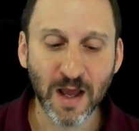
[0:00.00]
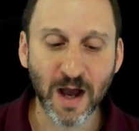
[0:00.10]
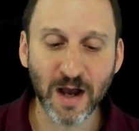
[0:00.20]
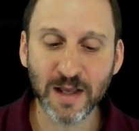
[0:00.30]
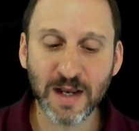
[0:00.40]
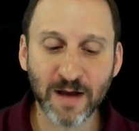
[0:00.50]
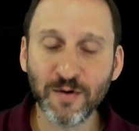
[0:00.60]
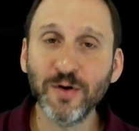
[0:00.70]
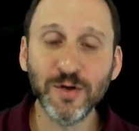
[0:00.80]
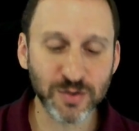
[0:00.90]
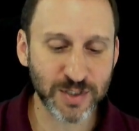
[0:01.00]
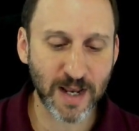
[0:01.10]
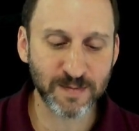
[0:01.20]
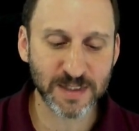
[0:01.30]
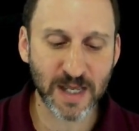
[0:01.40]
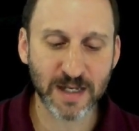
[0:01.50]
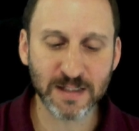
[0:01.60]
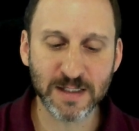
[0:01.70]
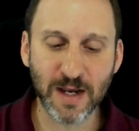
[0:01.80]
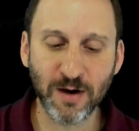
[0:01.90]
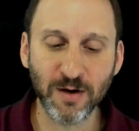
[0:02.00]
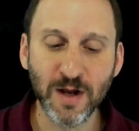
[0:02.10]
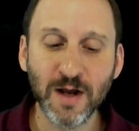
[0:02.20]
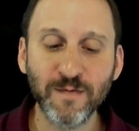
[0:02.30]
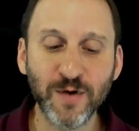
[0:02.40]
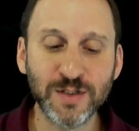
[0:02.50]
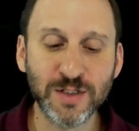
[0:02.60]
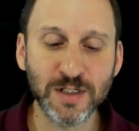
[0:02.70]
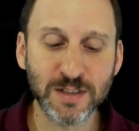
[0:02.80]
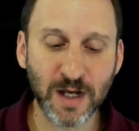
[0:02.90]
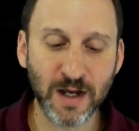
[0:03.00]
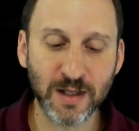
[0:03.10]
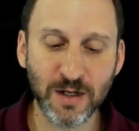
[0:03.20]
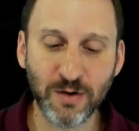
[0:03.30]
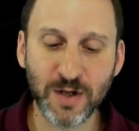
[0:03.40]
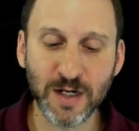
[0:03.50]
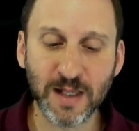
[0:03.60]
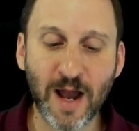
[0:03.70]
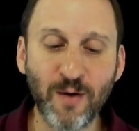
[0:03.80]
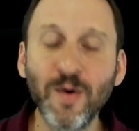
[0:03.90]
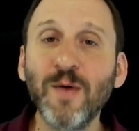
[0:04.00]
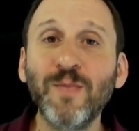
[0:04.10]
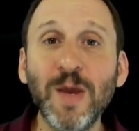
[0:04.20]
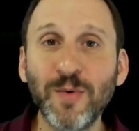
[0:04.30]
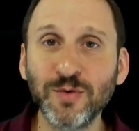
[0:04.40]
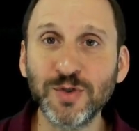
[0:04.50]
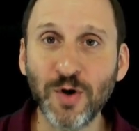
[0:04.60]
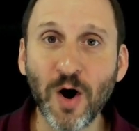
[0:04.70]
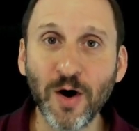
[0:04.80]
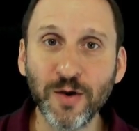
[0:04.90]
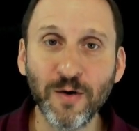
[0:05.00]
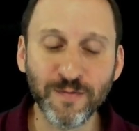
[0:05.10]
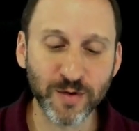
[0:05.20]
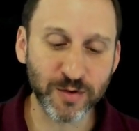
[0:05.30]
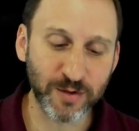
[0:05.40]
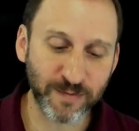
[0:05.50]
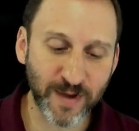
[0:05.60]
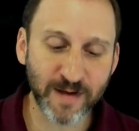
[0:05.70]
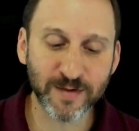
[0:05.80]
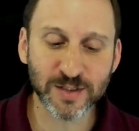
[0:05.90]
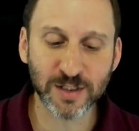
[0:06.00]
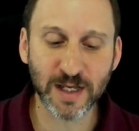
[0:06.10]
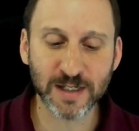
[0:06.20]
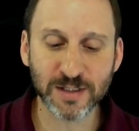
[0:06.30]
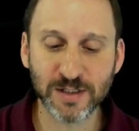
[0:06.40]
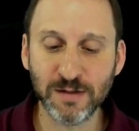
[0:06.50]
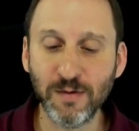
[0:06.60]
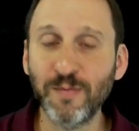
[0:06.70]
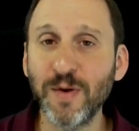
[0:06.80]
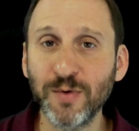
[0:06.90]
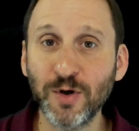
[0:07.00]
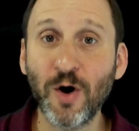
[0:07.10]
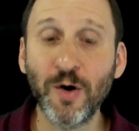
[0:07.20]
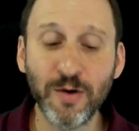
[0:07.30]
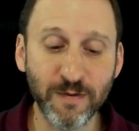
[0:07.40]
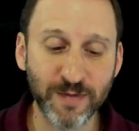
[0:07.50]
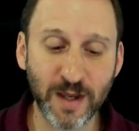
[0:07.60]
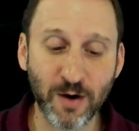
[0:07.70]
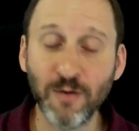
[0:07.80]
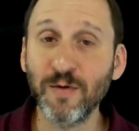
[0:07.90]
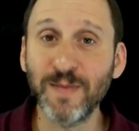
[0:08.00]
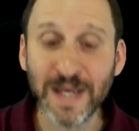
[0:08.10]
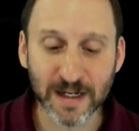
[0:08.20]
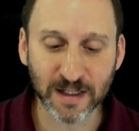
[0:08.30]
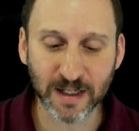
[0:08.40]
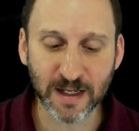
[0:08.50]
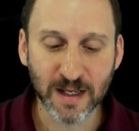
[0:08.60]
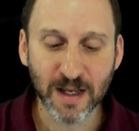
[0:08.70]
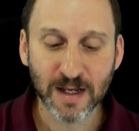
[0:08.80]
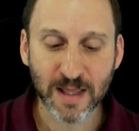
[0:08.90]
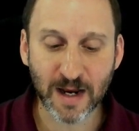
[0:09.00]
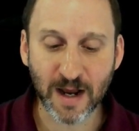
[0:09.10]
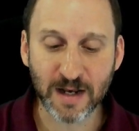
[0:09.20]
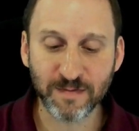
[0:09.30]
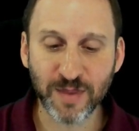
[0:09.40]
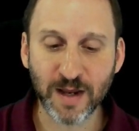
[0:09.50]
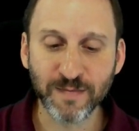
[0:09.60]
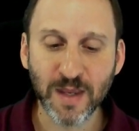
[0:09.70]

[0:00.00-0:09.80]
Uh, and you have all your same settings here. For instance, uh, you know you can allow people to call you if they're in your favorites list, you have people to call you if they call repeatedly, that kind of thing.